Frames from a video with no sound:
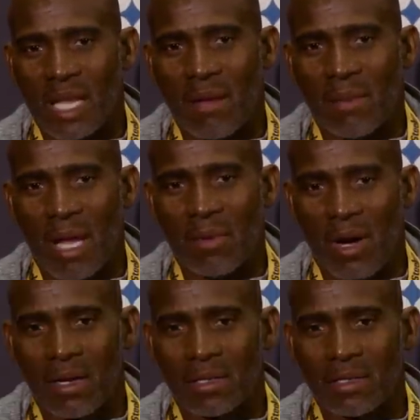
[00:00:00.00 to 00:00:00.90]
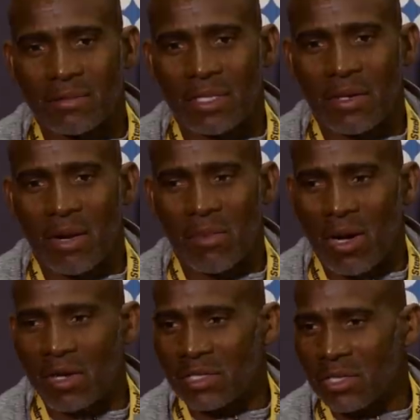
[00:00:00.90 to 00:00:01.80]
I'm honored, you know, I'm
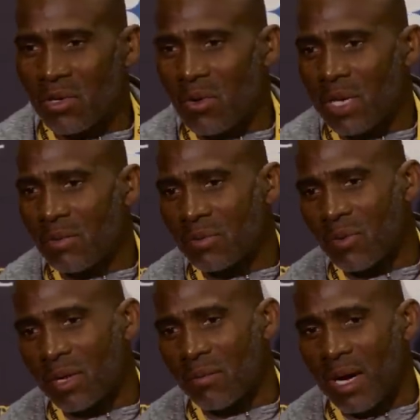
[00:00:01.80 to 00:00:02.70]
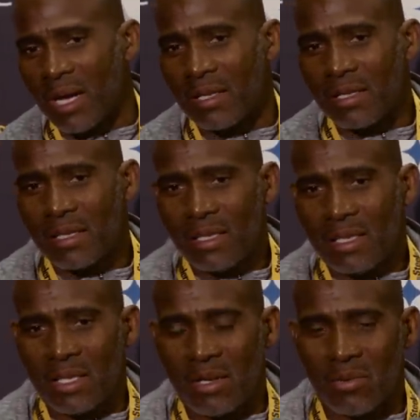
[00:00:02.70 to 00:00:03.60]
honored to go in with one of my
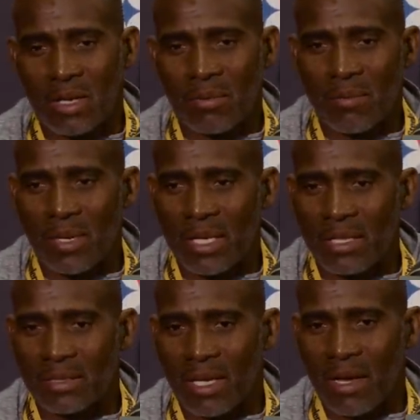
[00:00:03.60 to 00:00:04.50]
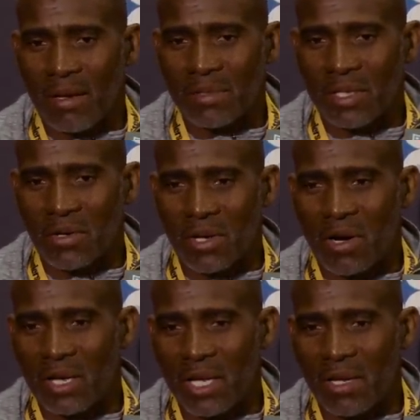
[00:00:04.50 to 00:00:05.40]
buddies,
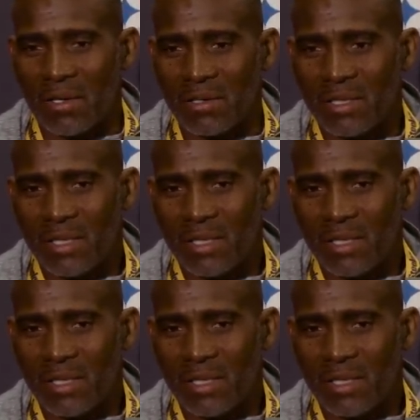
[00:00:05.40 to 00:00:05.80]
Carnell.